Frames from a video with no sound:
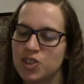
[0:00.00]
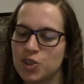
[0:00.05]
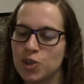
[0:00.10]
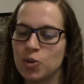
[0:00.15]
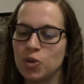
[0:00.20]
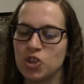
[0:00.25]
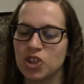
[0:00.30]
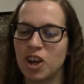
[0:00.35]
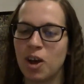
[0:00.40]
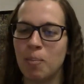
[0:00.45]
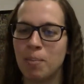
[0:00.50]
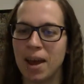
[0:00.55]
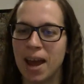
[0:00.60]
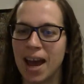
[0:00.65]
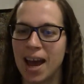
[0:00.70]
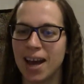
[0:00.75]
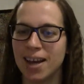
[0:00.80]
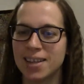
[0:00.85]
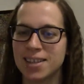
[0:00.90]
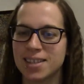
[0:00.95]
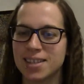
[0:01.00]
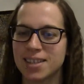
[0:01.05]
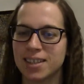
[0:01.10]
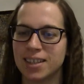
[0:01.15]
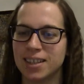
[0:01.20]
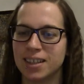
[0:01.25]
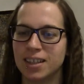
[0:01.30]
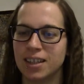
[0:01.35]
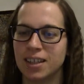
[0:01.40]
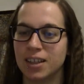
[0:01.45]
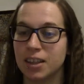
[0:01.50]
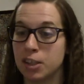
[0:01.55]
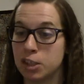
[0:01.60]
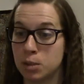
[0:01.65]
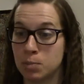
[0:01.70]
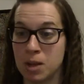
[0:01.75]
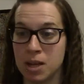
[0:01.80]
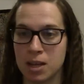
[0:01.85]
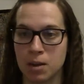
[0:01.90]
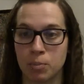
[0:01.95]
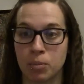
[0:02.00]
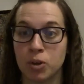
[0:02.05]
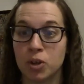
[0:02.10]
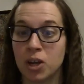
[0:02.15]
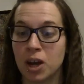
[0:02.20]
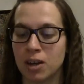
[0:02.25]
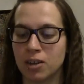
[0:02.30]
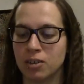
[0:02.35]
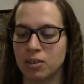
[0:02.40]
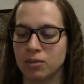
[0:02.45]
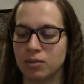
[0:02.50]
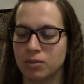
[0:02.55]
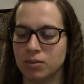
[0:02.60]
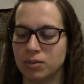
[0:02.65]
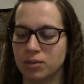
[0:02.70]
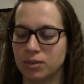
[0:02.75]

too shall pass. Let's make it productive.